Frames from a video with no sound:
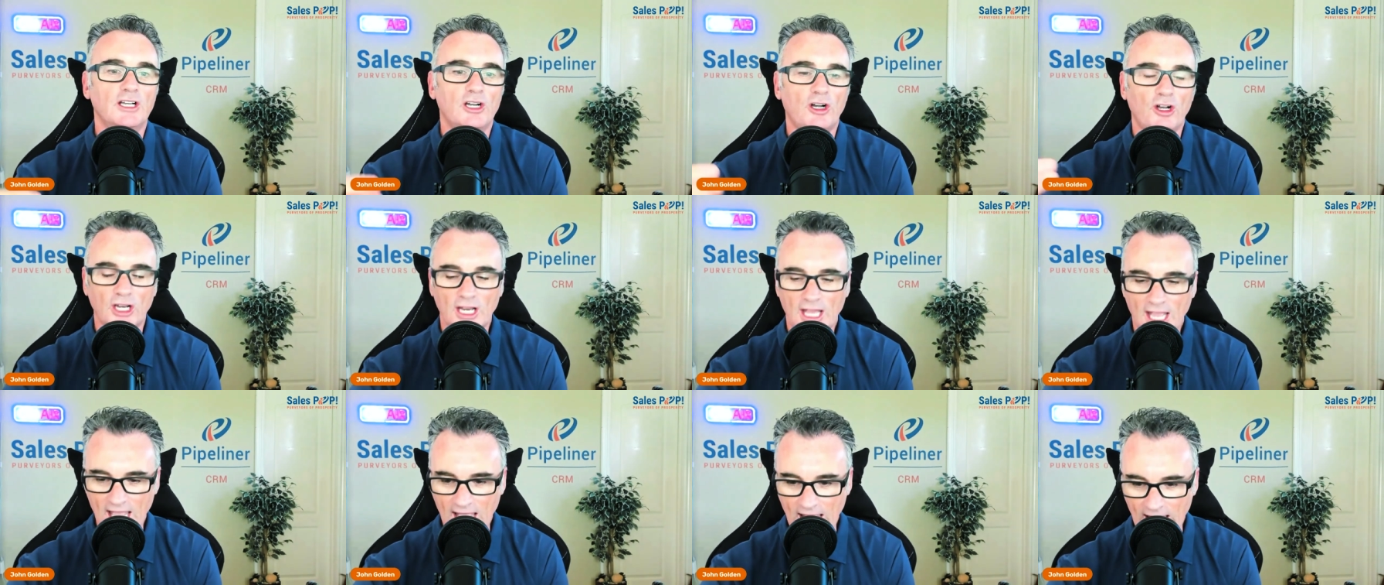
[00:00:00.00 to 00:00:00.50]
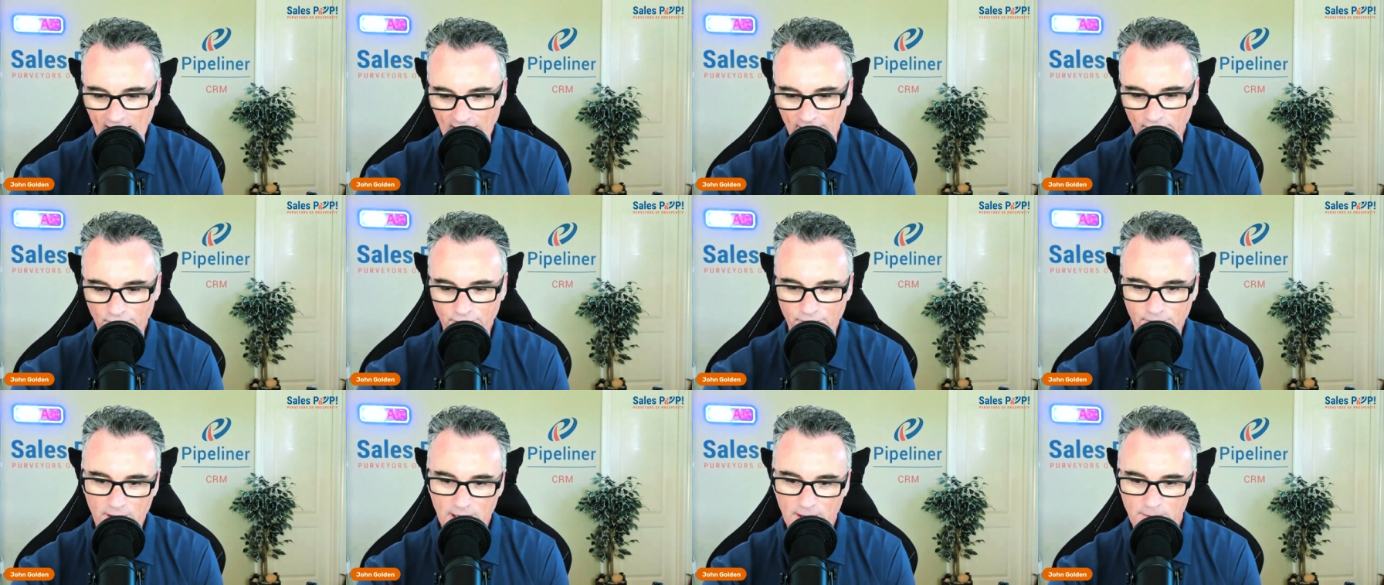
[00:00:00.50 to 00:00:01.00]
They all
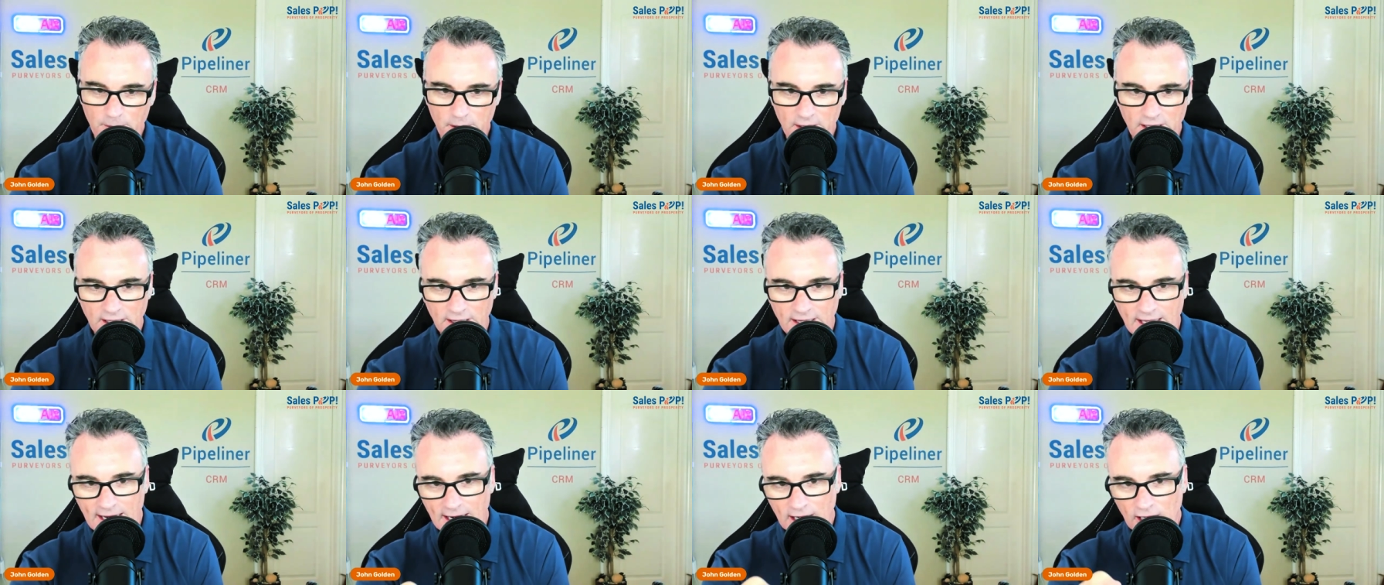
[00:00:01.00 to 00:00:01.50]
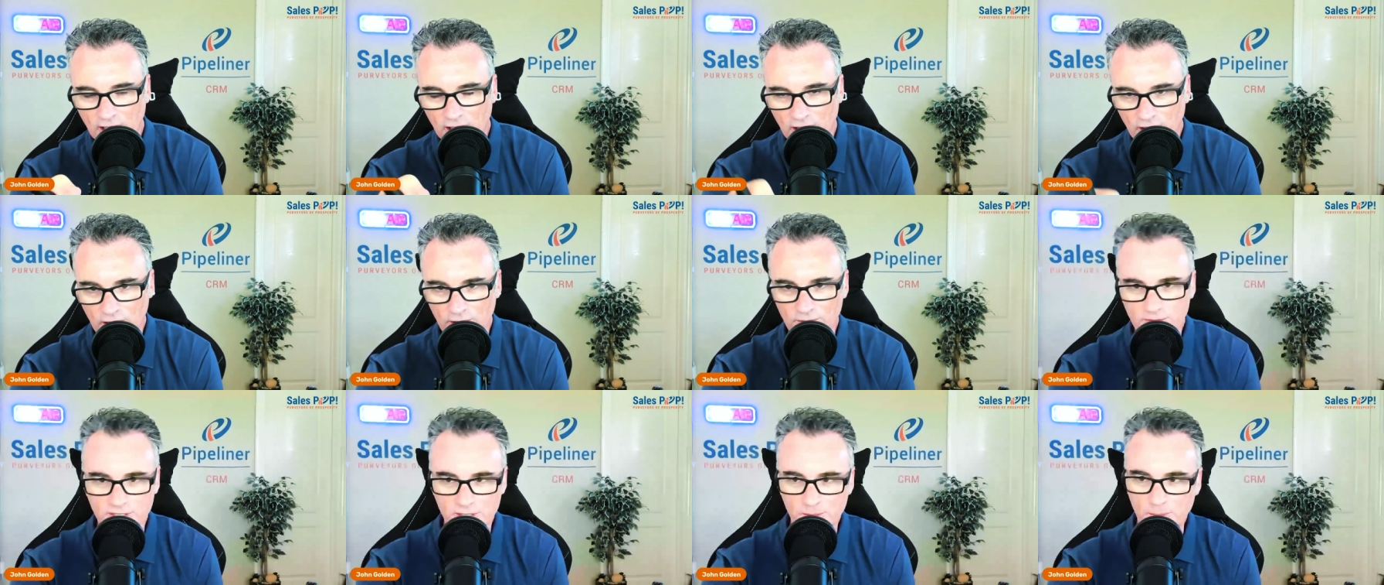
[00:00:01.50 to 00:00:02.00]
have maybe
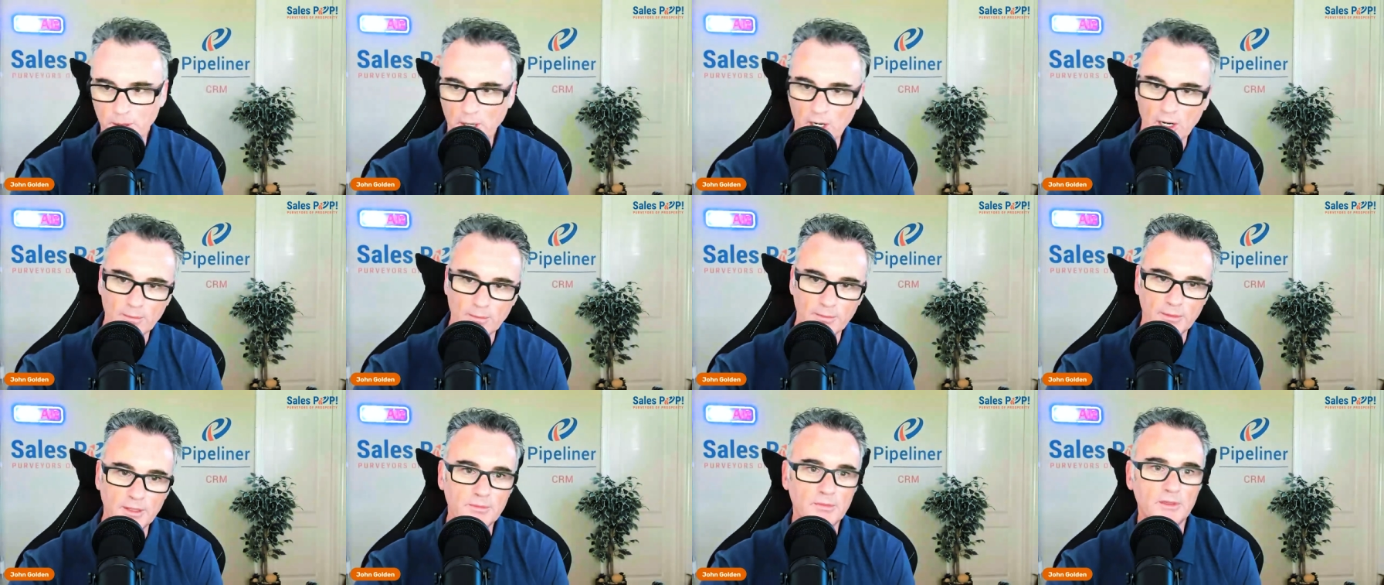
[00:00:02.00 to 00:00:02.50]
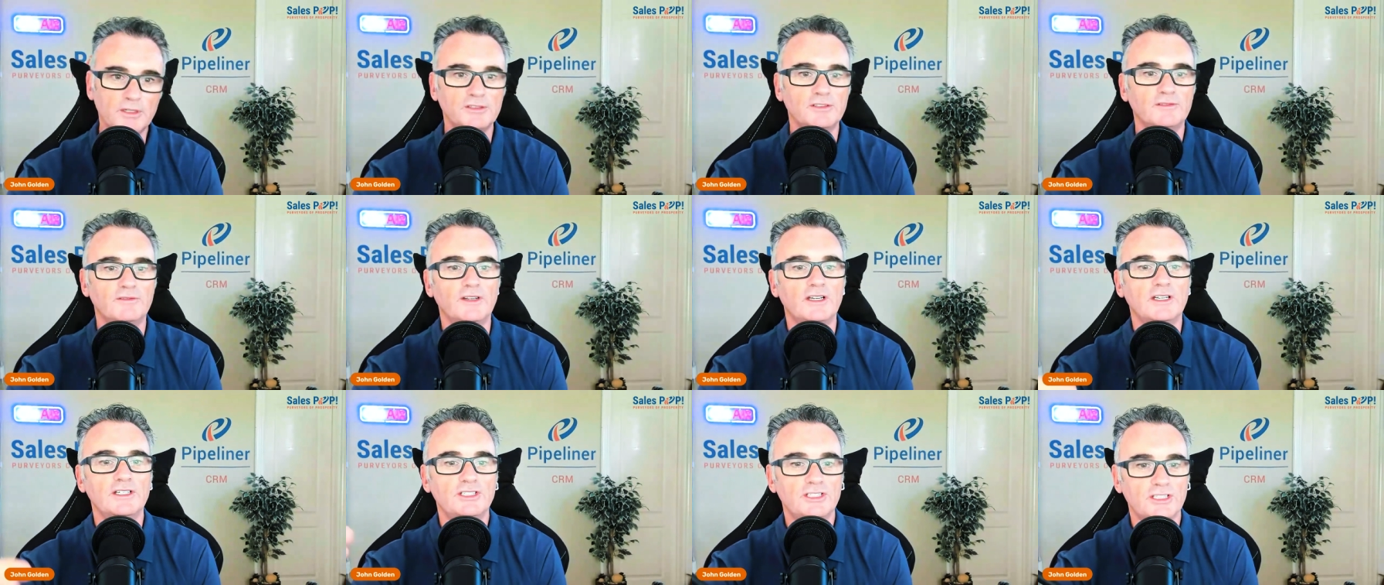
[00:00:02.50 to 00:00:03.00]
their department
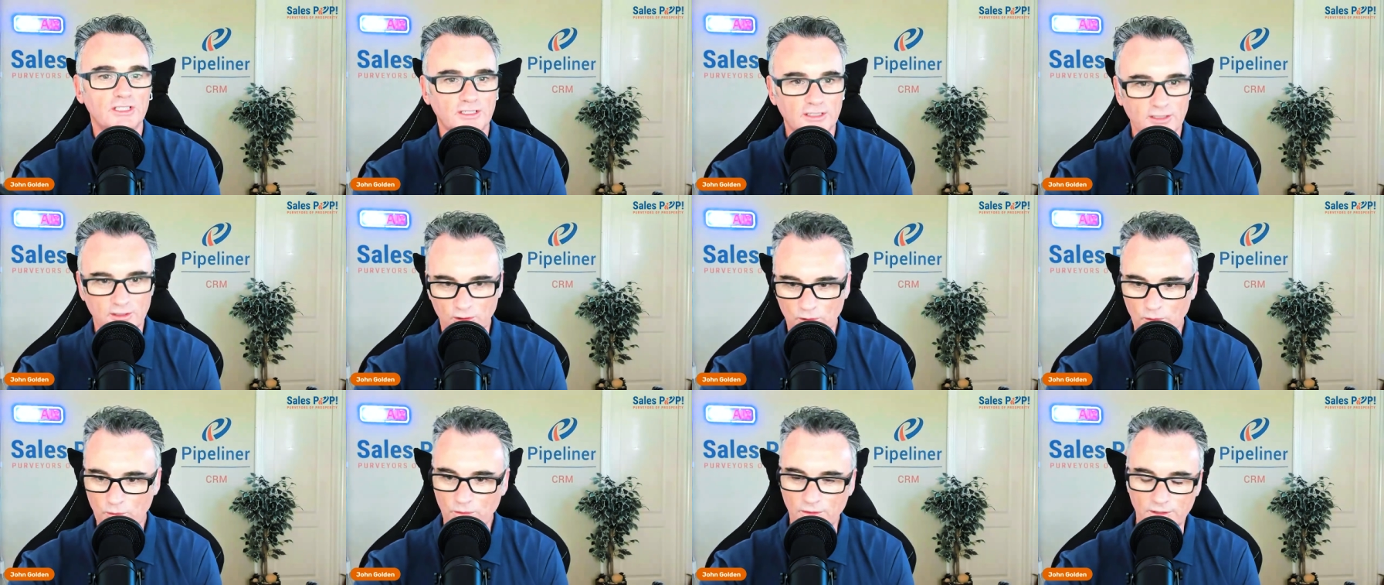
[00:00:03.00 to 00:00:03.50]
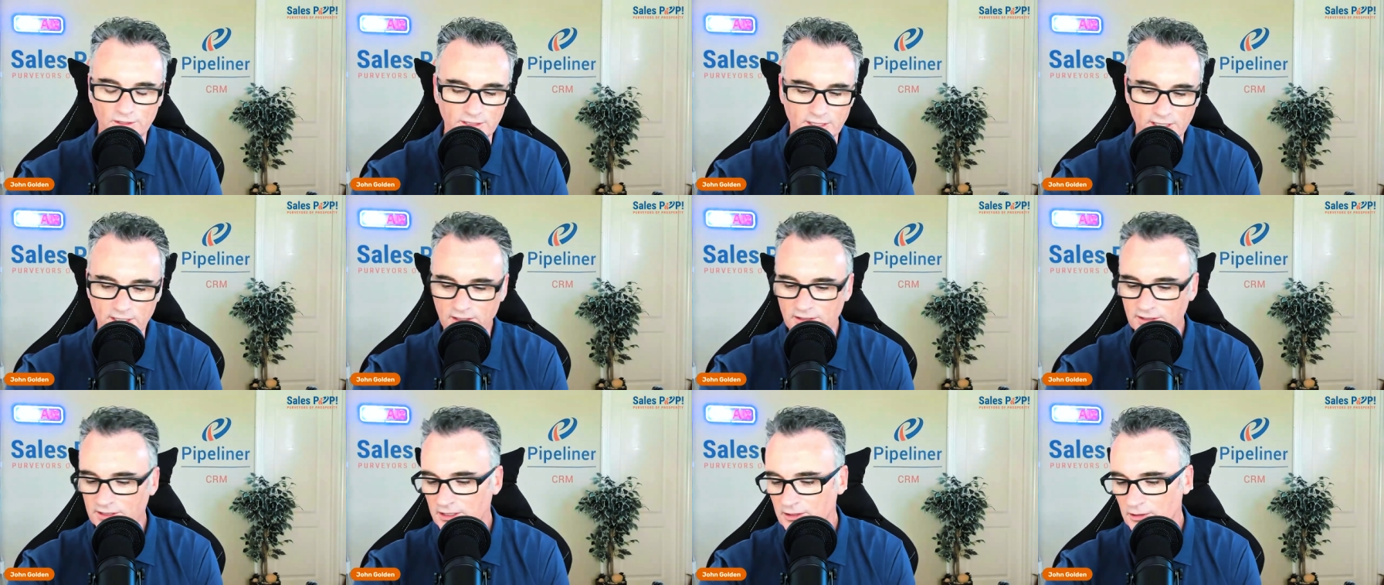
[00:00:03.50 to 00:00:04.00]
motivation or
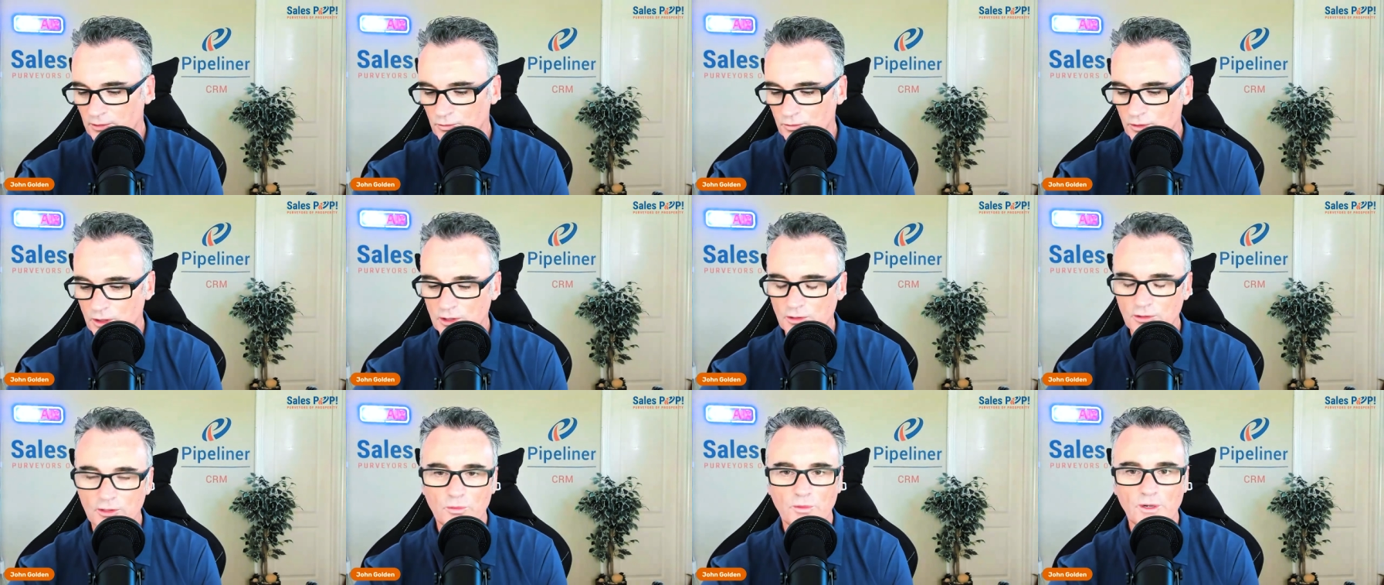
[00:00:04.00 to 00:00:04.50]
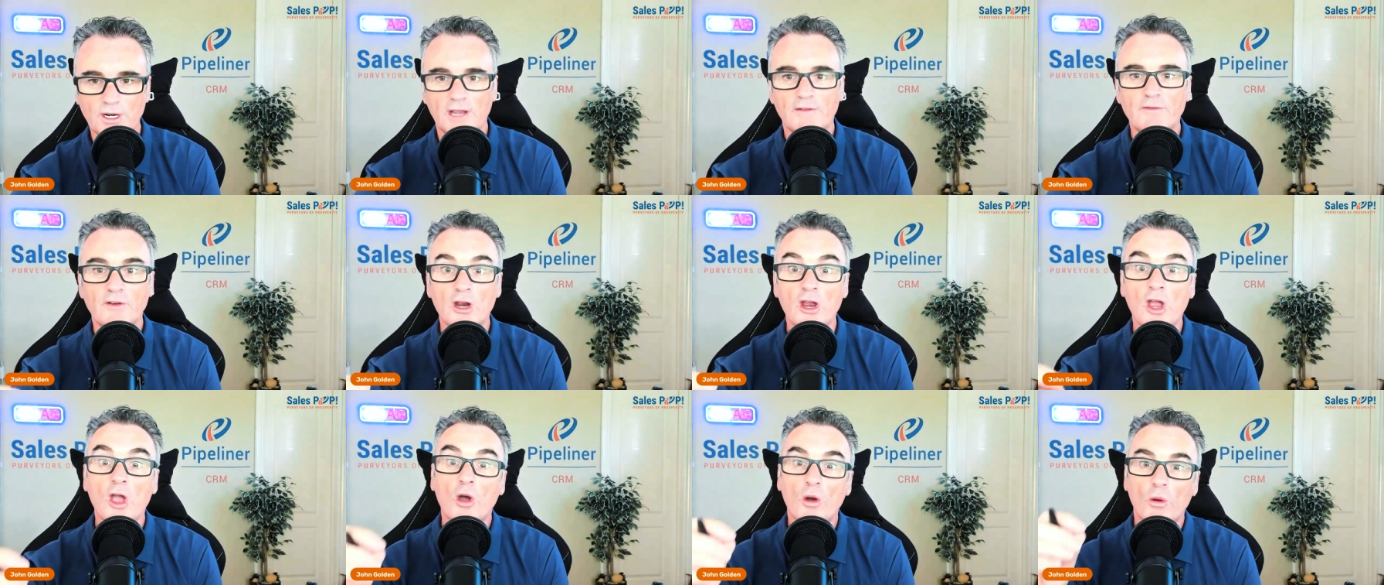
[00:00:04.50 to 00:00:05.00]
their yeah. their role or
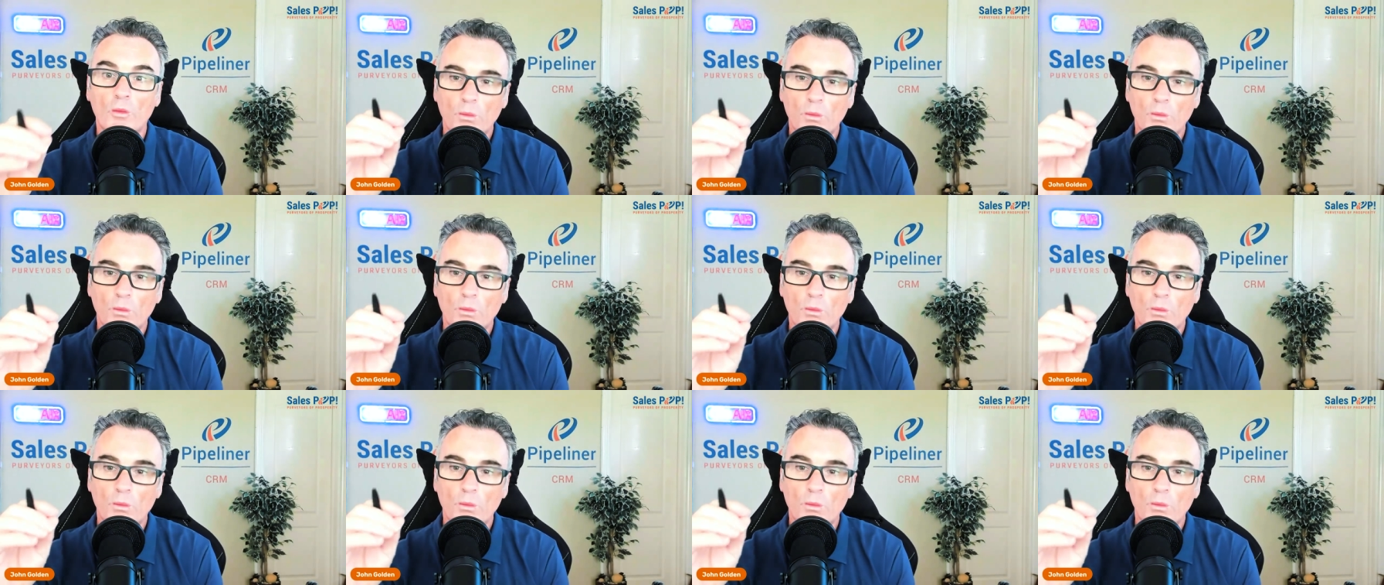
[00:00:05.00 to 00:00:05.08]
whatever.